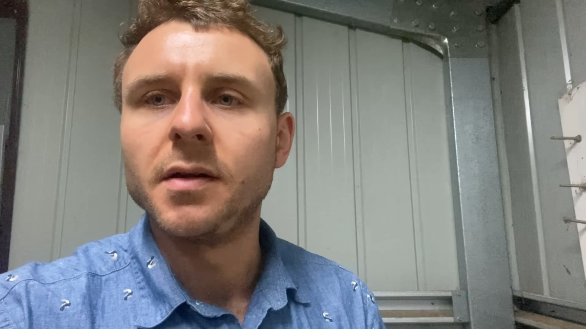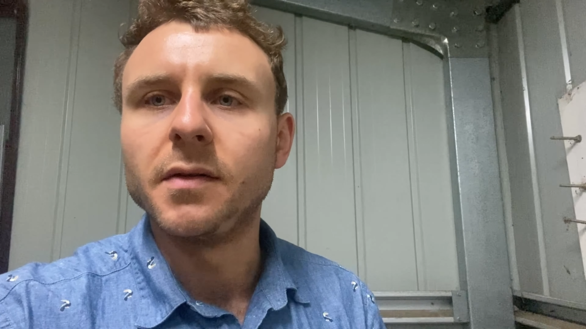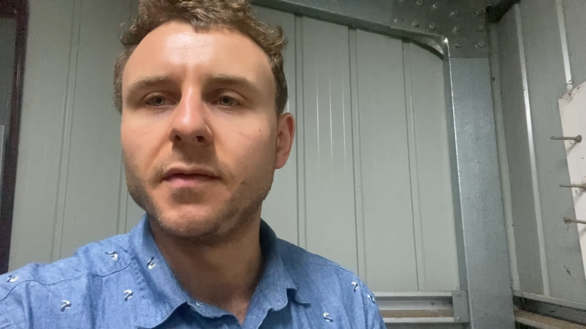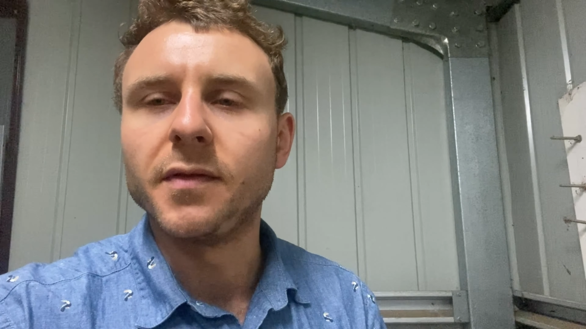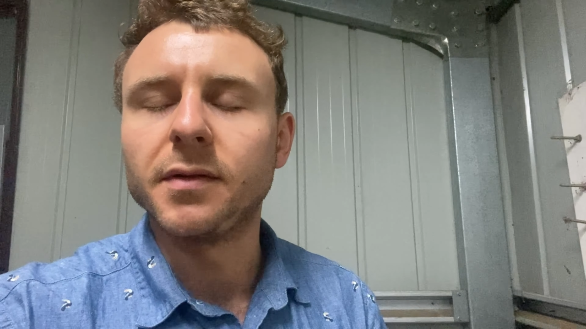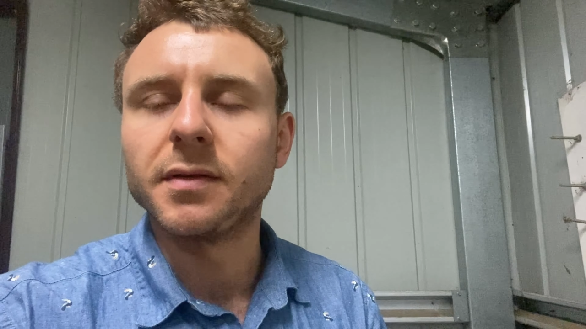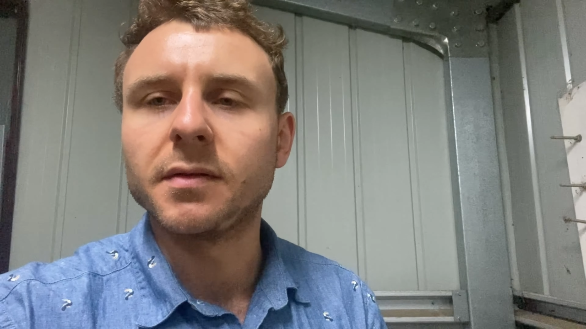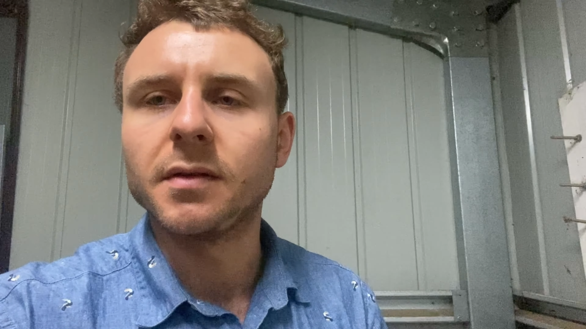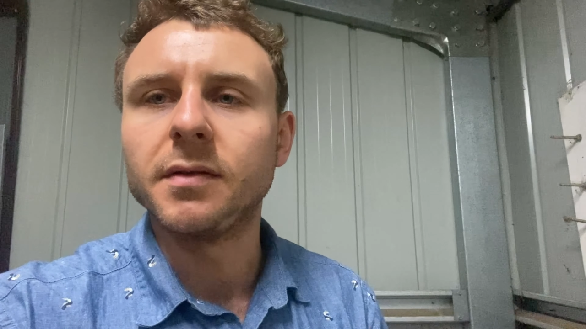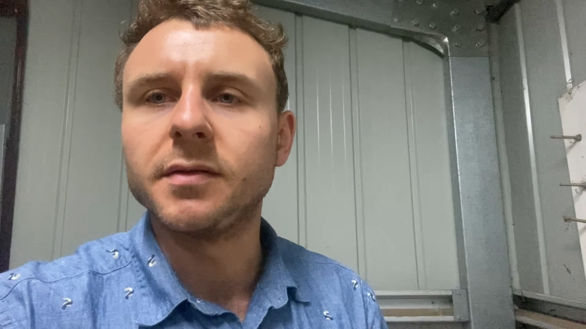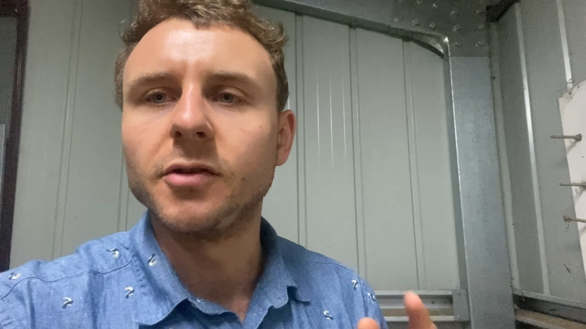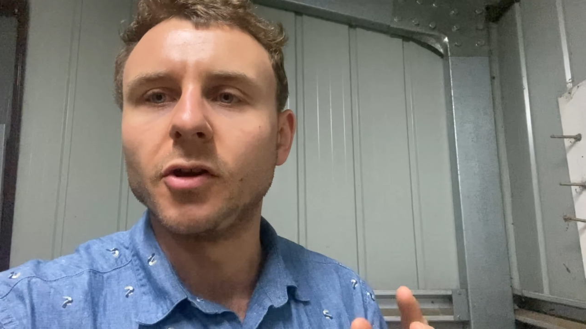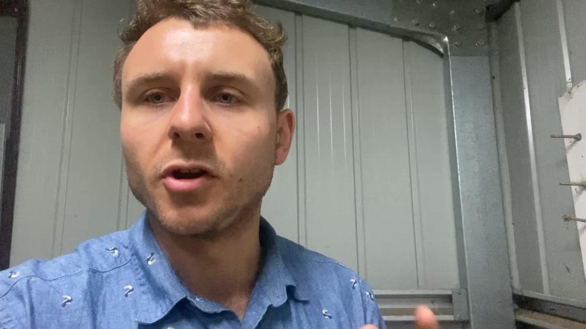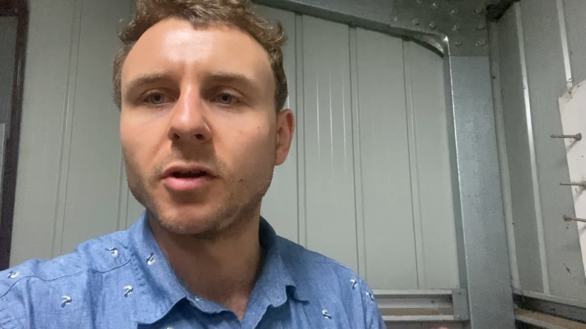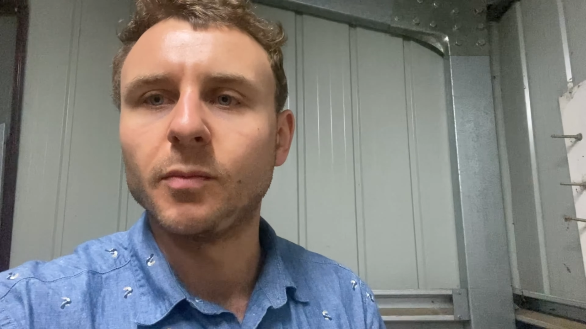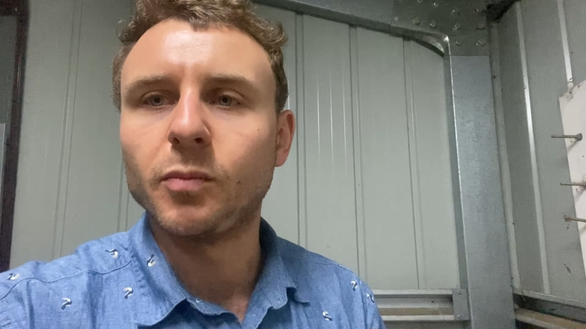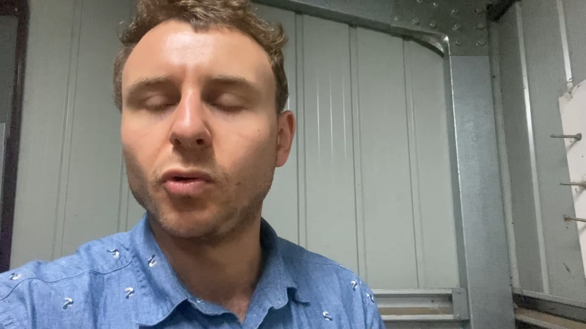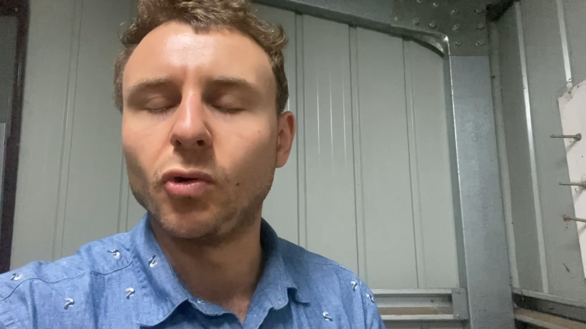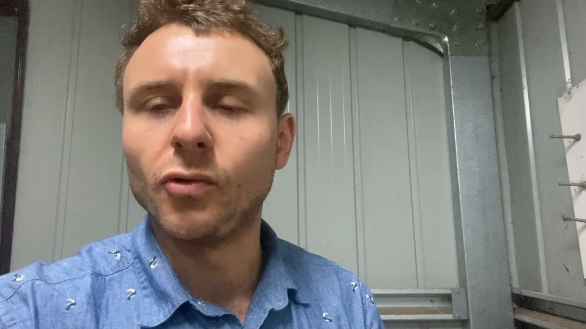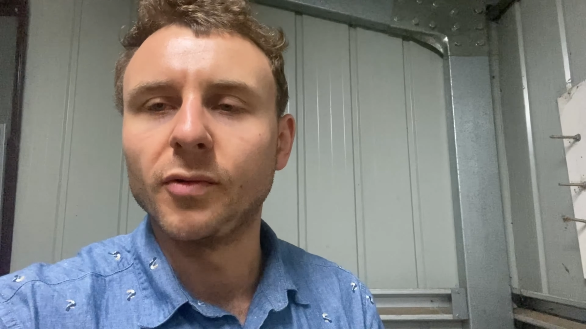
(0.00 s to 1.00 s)
there's
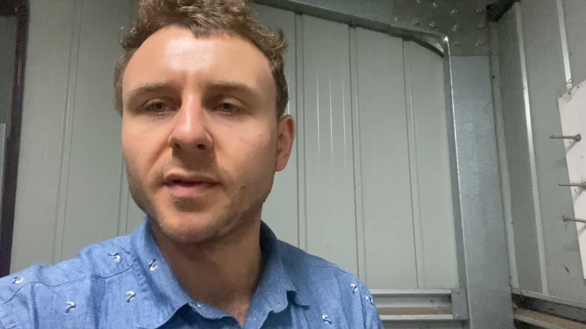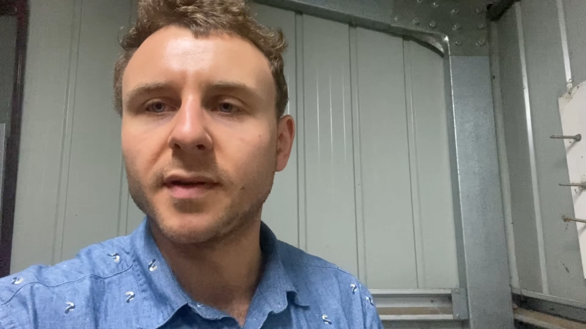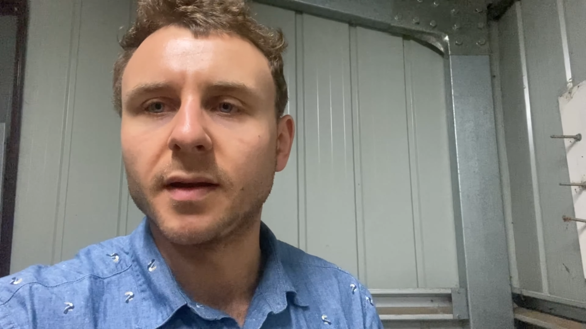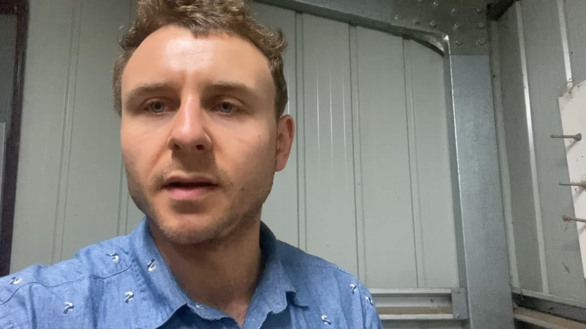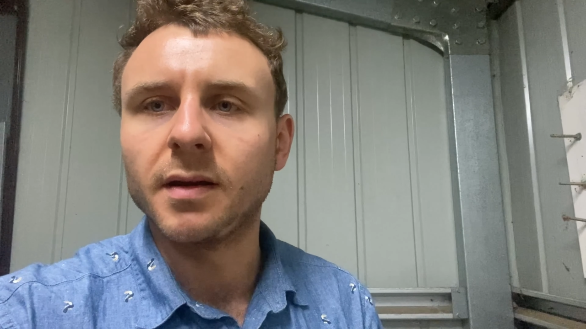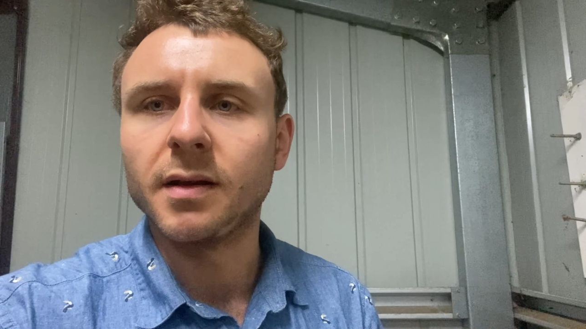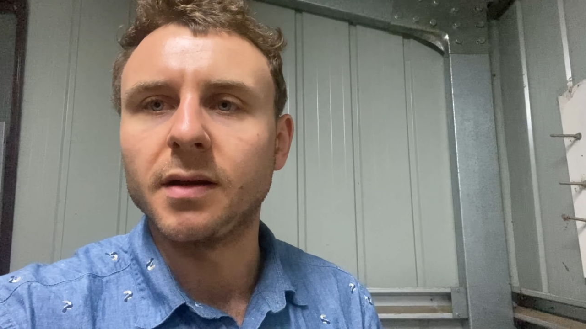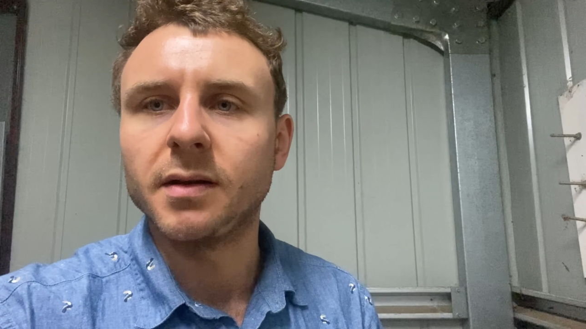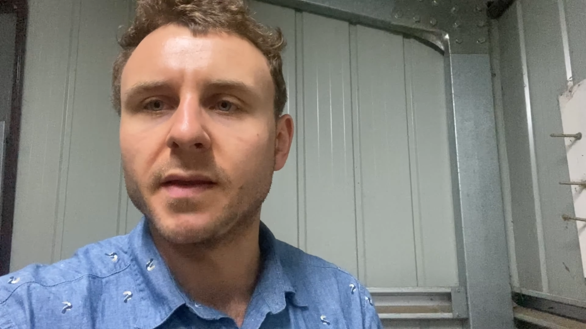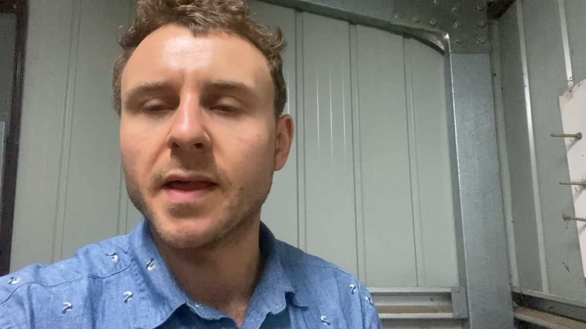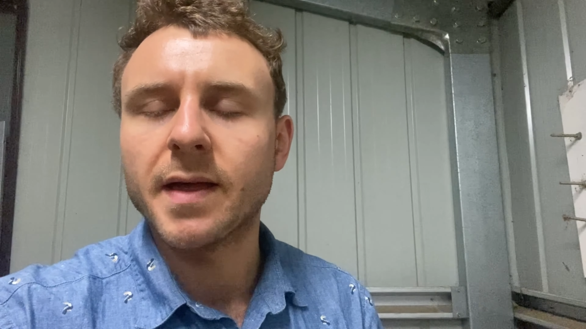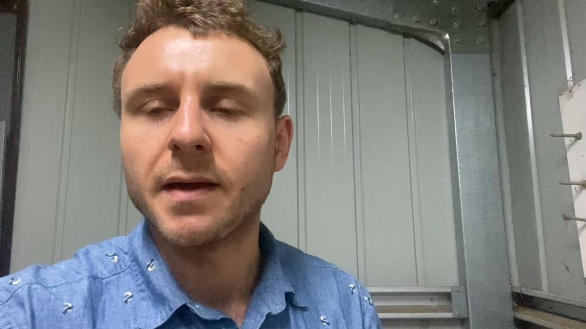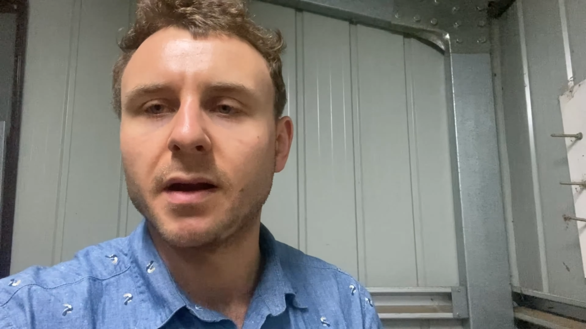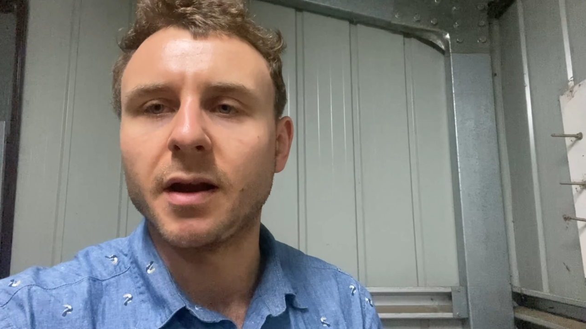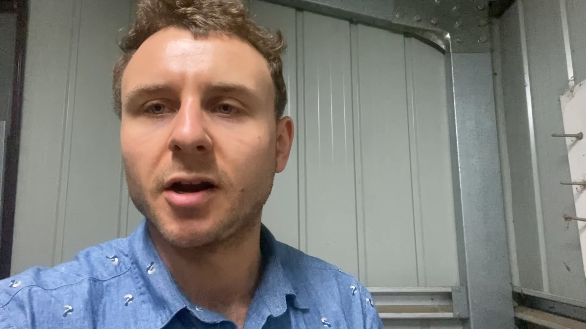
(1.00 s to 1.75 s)
certain ports that